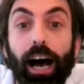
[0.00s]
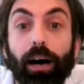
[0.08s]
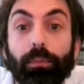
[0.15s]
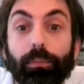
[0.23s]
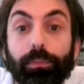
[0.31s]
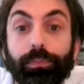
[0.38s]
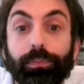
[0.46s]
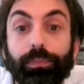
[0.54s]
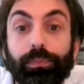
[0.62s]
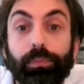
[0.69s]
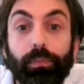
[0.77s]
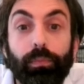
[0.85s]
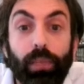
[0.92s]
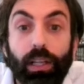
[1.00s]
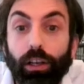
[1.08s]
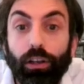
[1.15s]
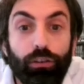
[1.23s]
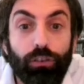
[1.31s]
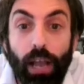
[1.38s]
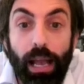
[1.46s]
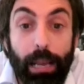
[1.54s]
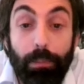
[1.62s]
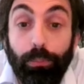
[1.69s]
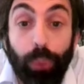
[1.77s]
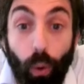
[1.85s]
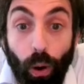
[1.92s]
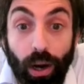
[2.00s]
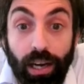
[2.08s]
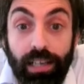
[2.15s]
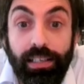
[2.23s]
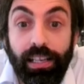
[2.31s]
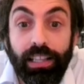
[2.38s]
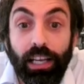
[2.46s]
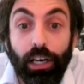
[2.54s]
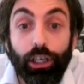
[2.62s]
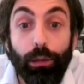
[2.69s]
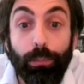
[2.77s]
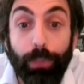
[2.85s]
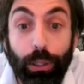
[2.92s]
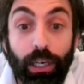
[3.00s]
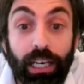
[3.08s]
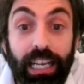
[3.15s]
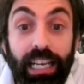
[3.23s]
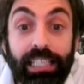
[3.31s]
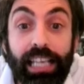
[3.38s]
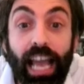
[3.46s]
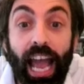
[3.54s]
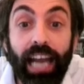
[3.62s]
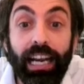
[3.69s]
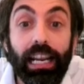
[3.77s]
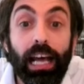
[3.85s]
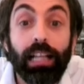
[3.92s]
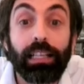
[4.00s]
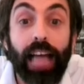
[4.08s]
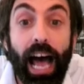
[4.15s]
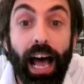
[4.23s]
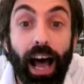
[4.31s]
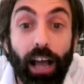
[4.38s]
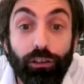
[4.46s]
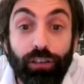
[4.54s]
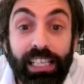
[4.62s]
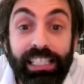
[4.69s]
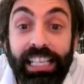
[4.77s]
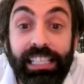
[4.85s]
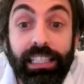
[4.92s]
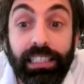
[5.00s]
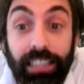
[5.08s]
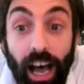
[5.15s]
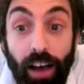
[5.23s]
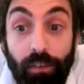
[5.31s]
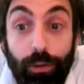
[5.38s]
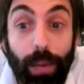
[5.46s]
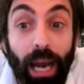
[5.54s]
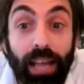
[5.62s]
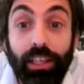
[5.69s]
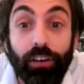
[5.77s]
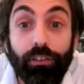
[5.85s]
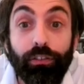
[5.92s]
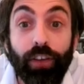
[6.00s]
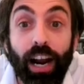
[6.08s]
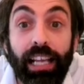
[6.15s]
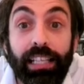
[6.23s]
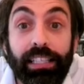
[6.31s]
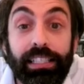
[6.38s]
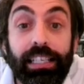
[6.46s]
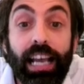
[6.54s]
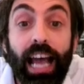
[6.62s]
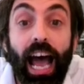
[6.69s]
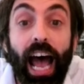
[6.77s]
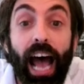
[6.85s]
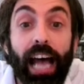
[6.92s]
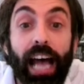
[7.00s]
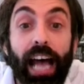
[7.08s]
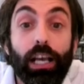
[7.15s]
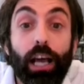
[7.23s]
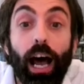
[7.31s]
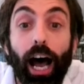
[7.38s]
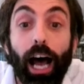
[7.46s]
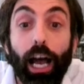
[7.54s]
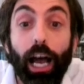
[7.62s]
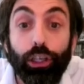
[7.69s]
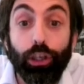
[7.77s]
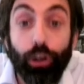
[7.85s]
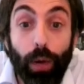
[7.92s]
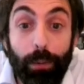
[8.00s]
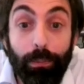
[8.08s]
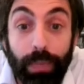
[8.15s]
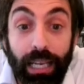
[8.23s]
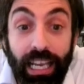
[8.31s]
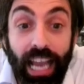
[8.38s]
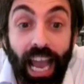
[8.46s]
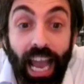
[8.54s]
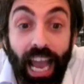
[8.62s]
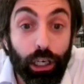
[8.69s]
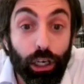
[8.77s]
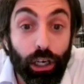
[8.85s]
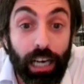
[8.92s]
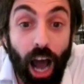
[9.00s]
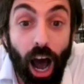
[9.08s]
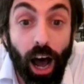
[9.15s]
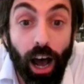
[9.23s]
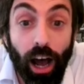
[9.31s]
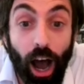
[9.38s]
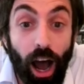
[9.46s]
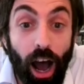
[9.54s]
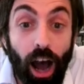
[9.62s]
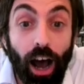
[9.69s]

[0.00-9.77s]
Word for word: um, important to their communities and uh, just as loved by their friends as uh, you and me and your uh,